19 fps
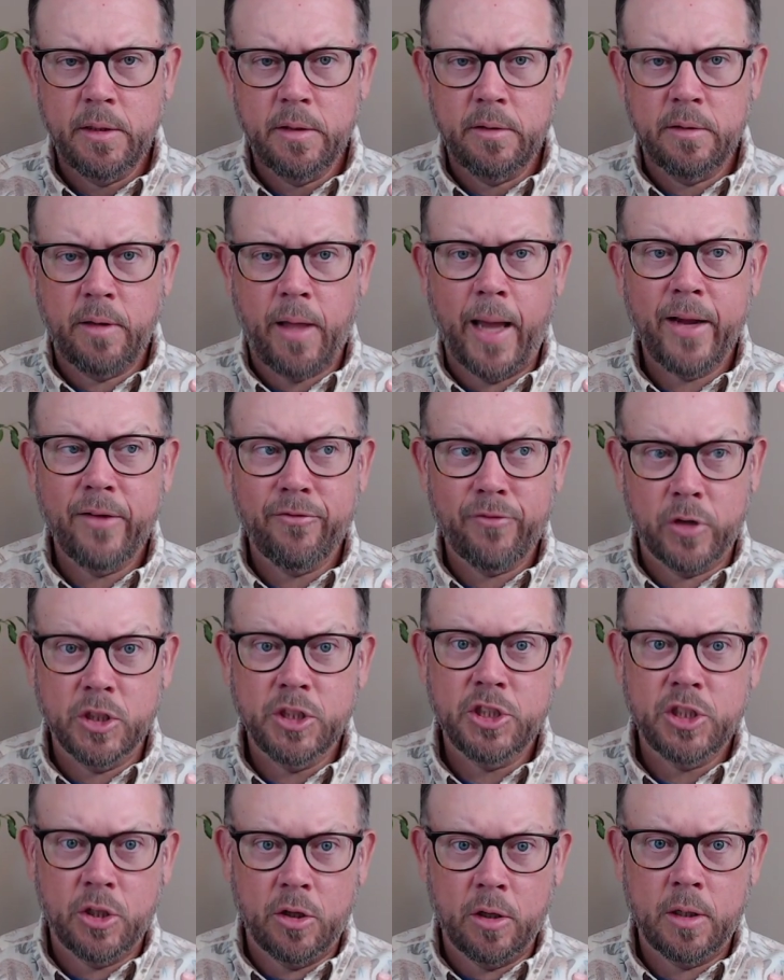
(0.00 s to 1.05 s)
like for
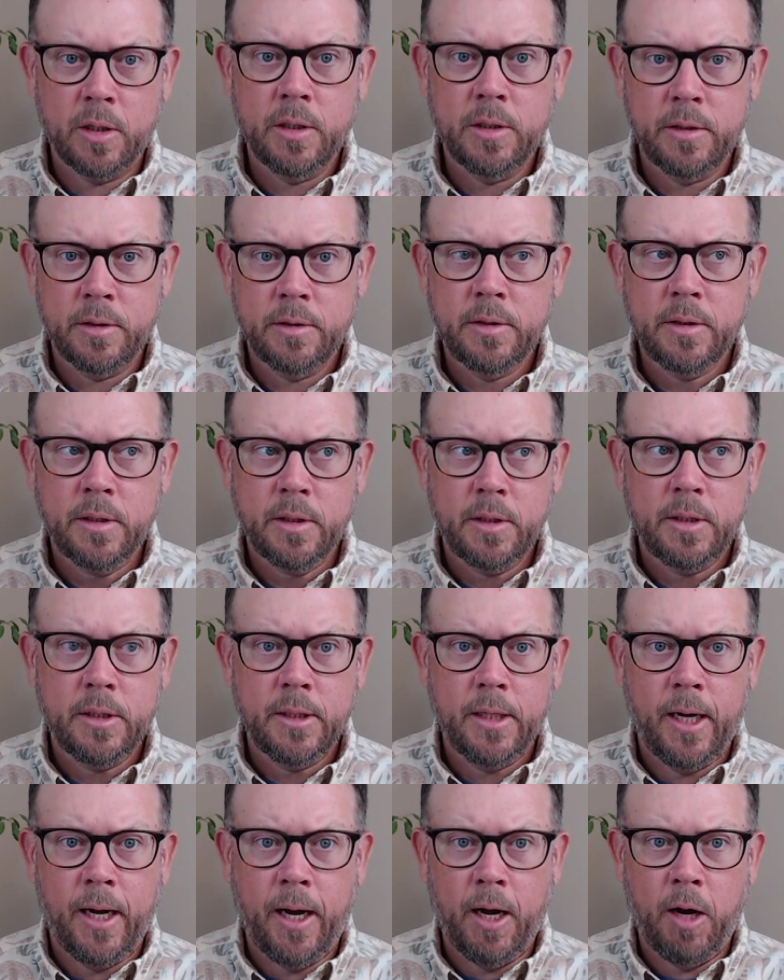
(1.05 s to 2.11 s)
sure.
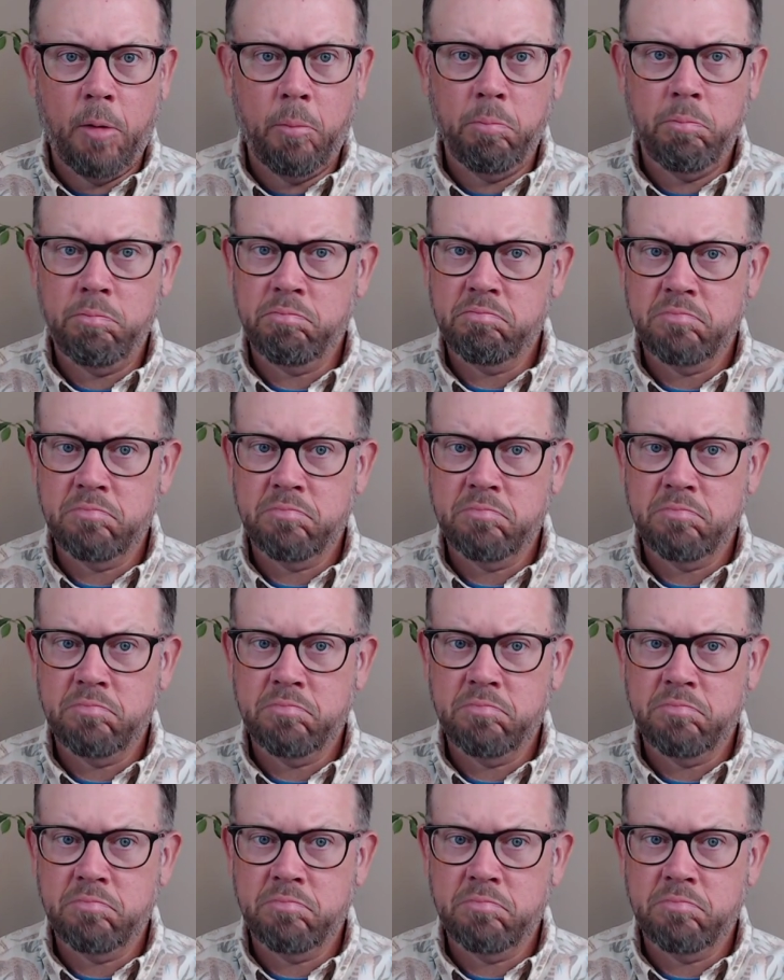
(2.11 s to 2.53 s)
Um,